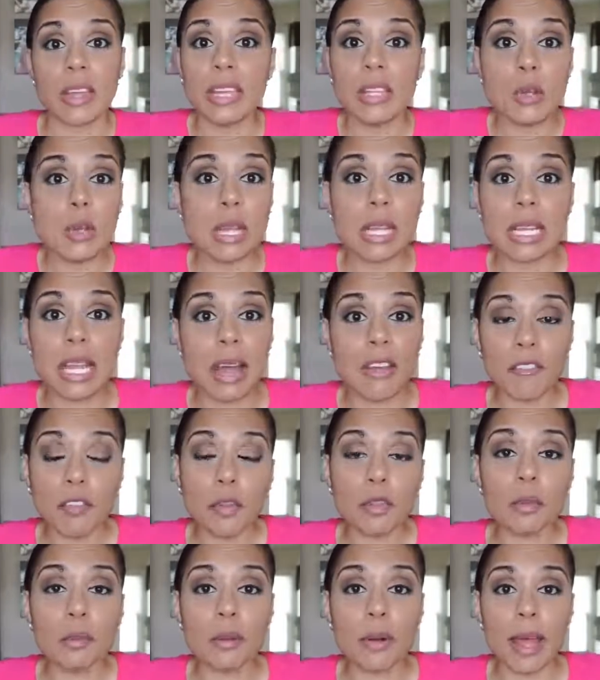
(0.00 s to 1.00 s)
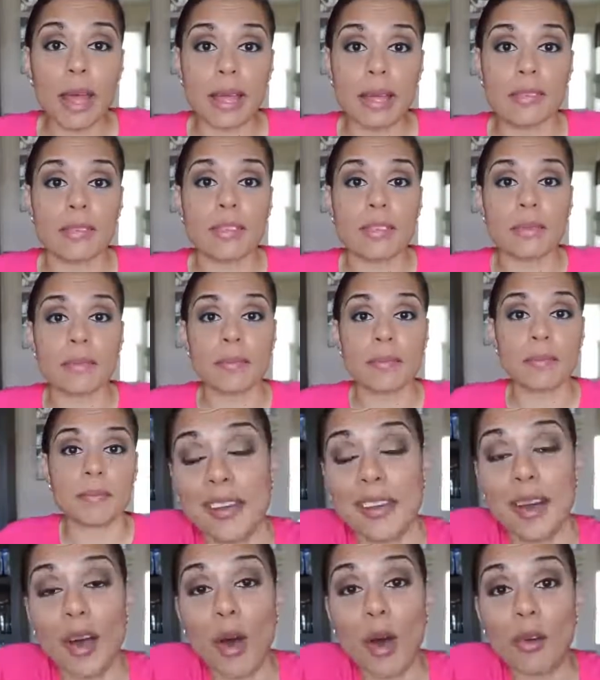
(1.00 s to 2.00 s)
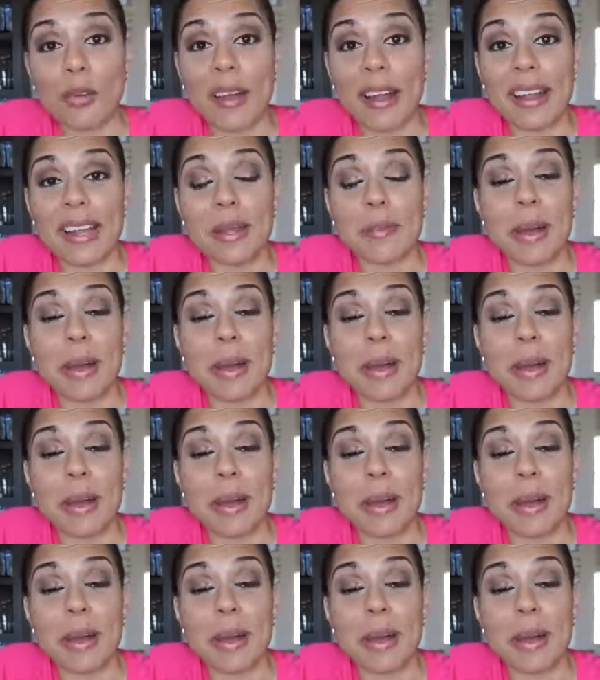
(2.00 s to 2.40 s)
and you cannot feel deprived. All right,